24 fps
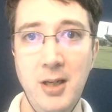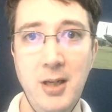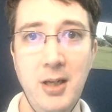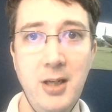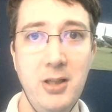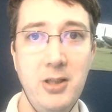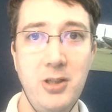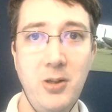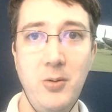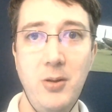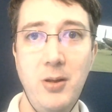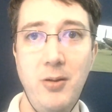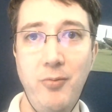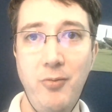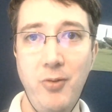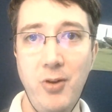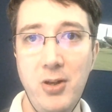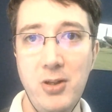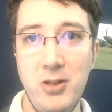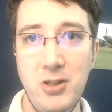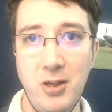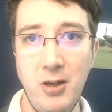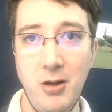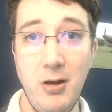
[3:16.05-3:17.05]
So in the
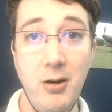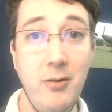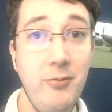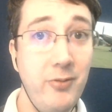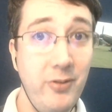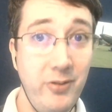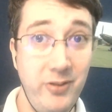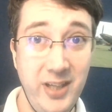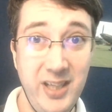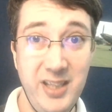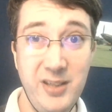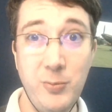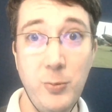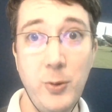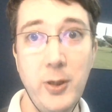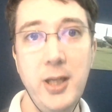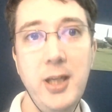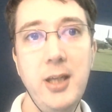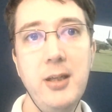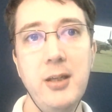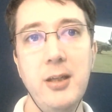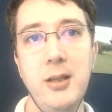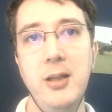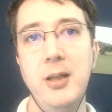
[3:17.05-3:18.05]
first half this
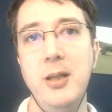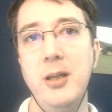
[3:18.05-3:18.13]
week,